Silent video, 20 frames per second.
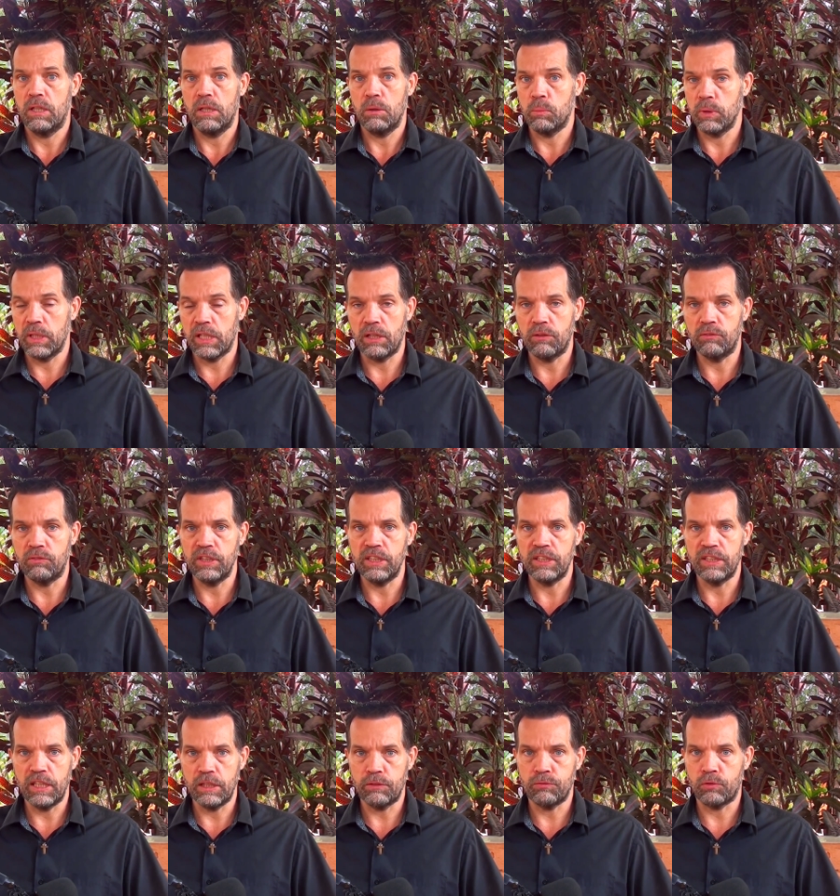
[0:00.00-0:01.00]
We can
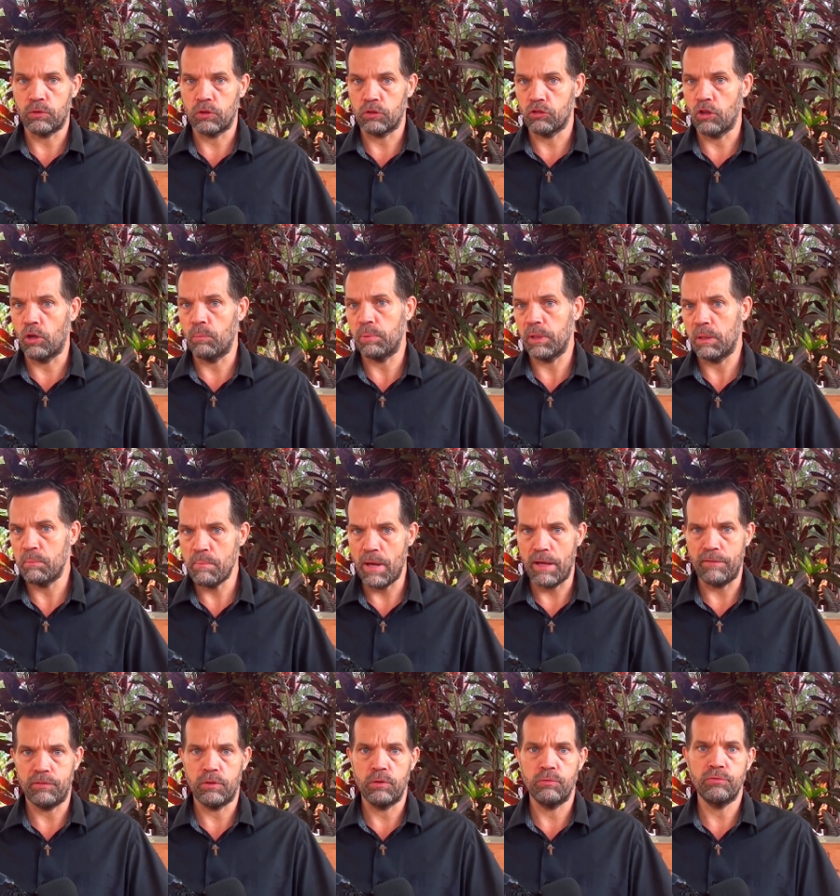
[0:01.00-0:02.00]
read that, for example, in
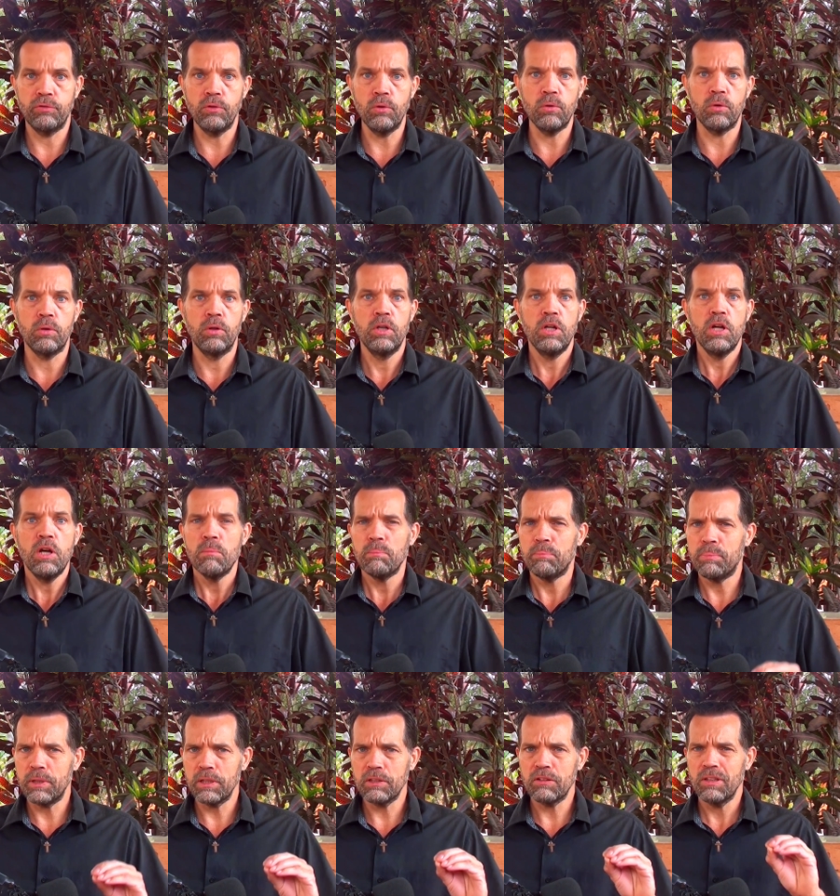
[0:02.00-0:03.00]
Matthew 4.
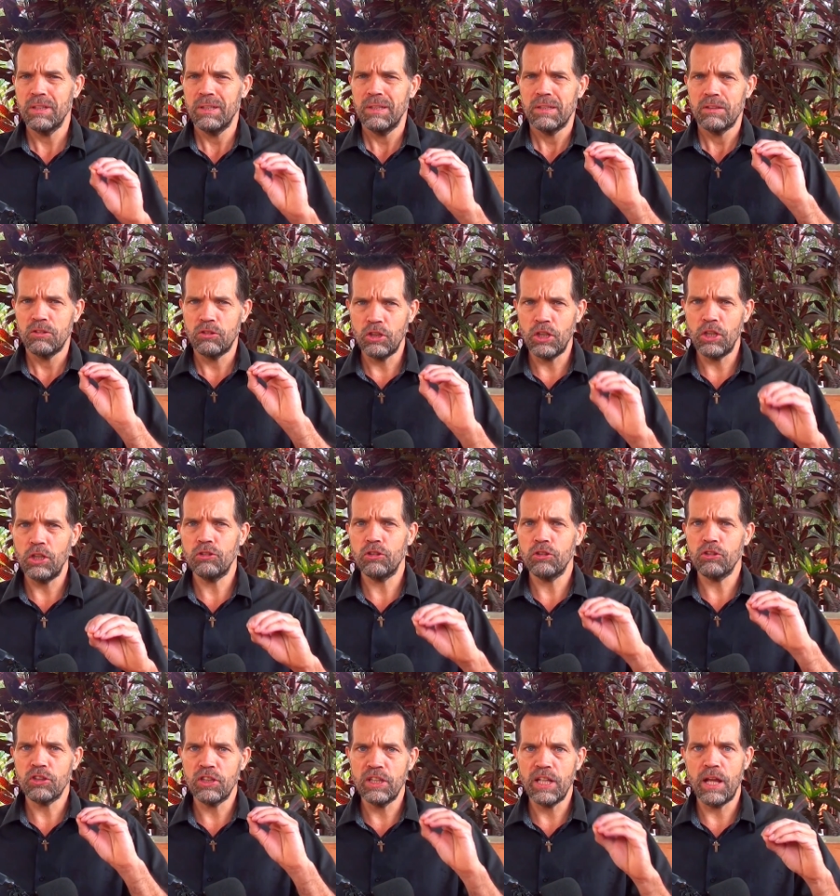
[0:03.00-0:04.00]
But
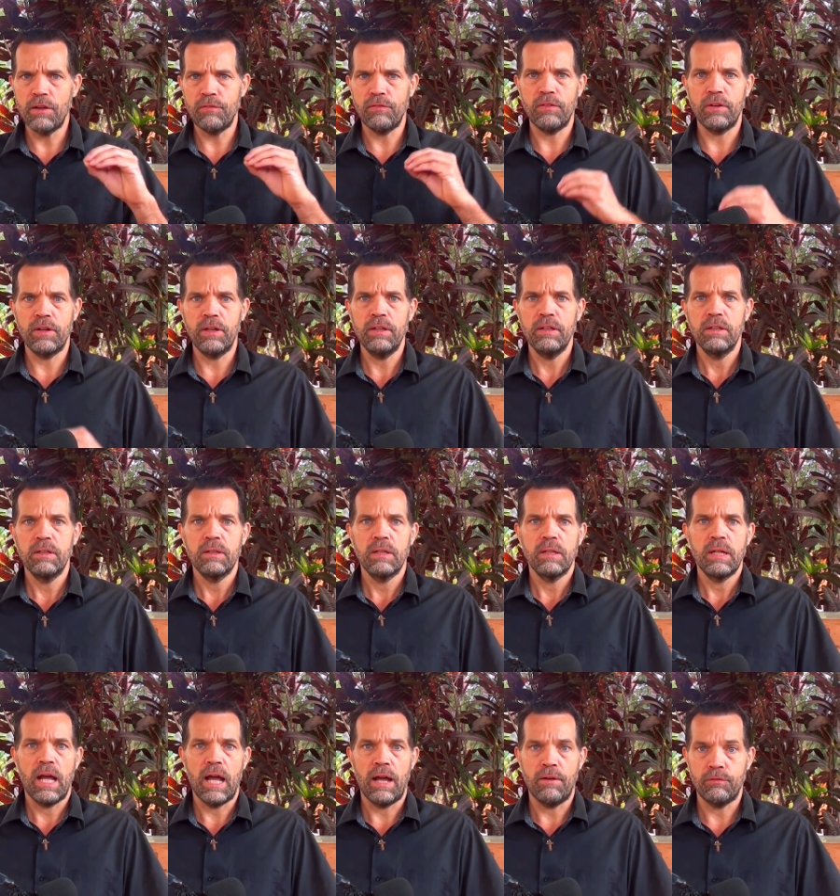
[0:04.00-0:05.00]
Jesus never
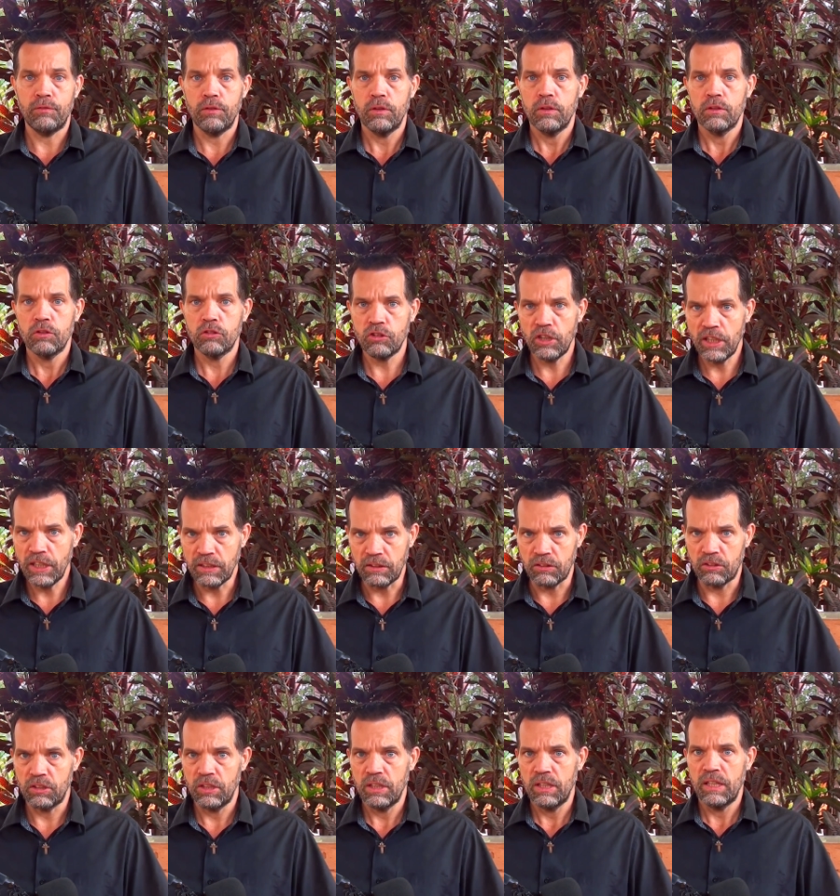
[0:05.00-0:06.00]
have
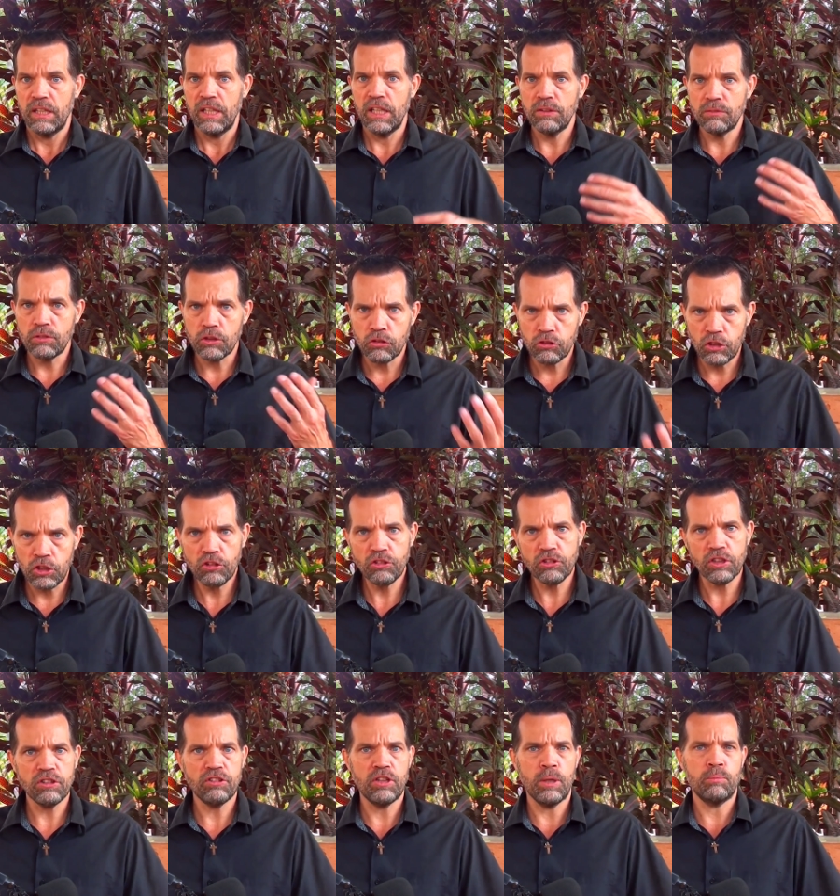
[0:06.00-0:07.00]
sinned. He
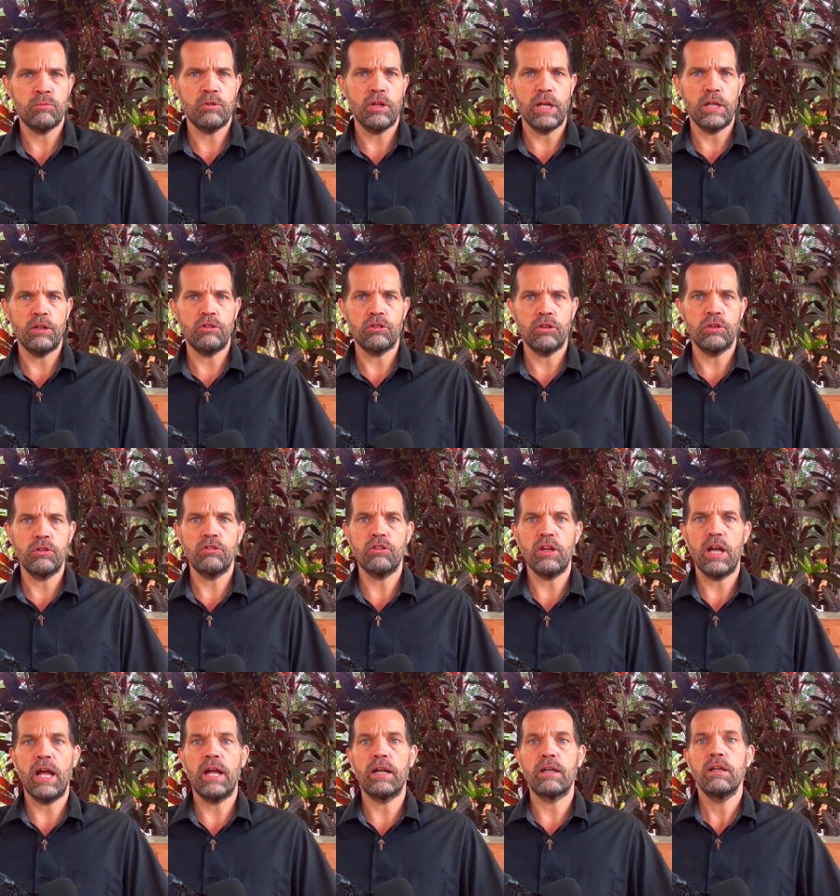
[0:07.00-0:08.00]
resisted temptations
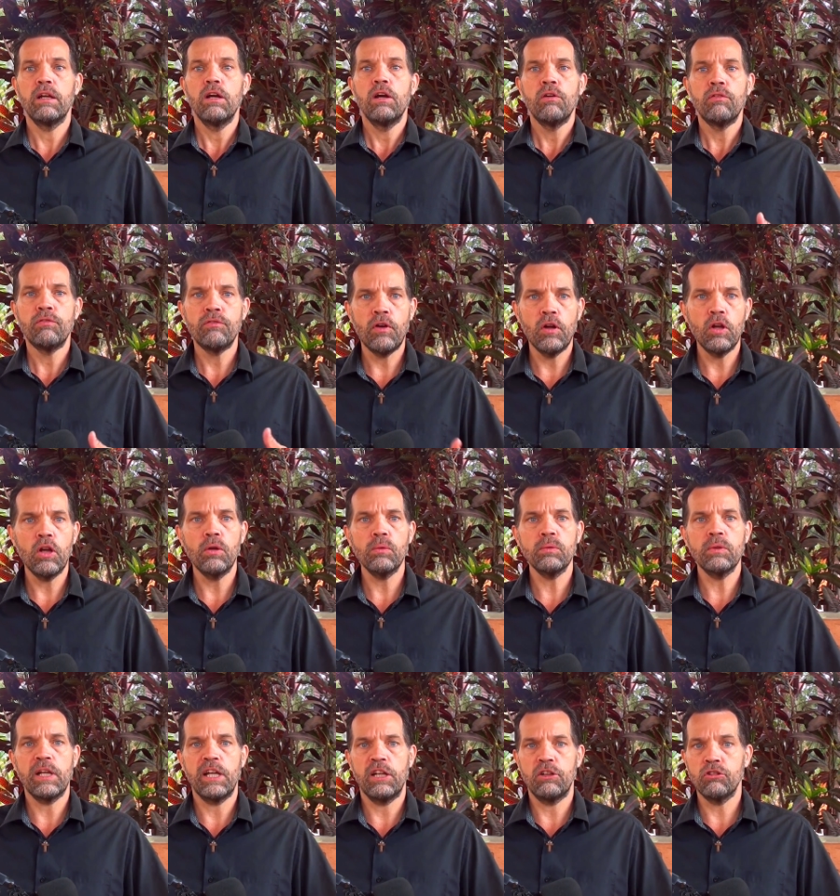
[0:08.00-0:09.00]
and
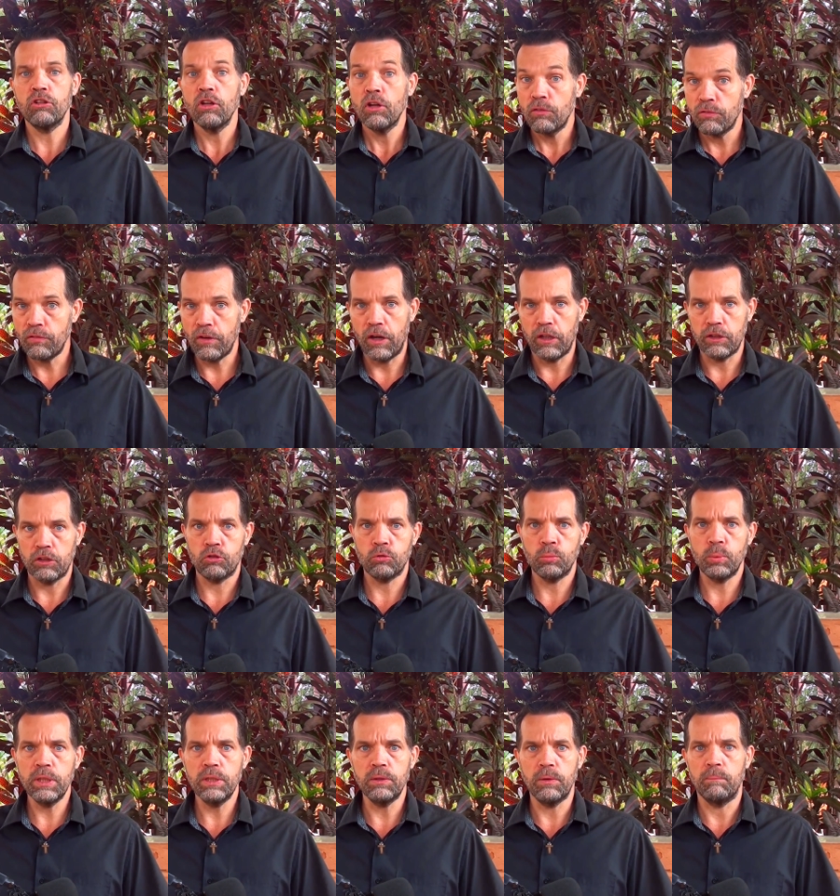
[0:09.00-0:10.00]
followed his Father's
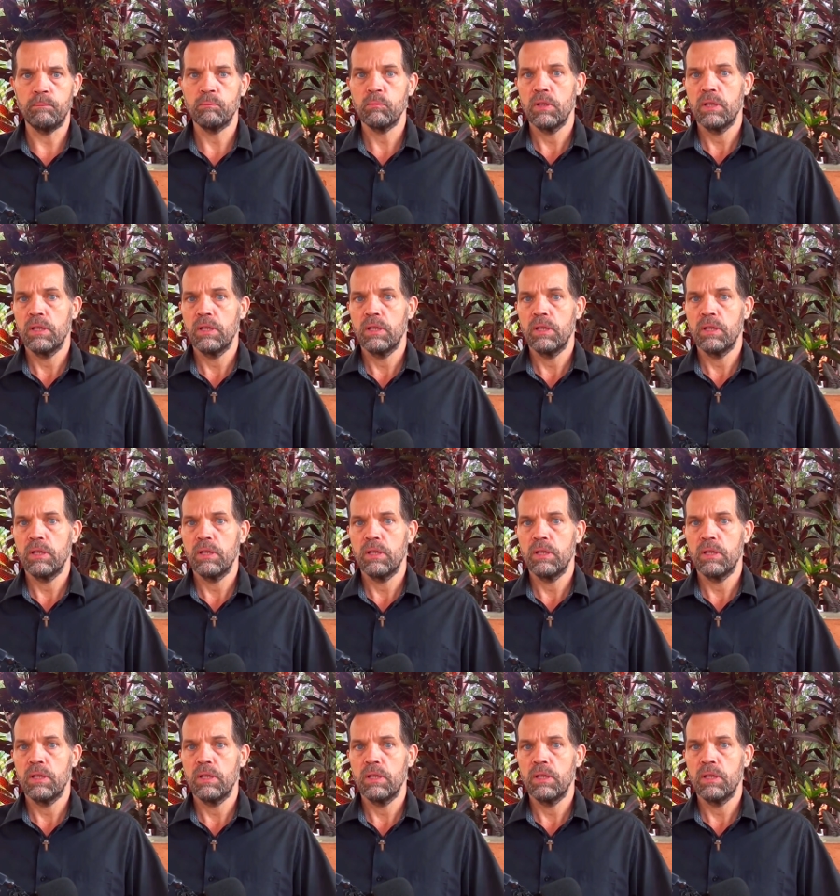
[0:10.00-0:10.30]
will.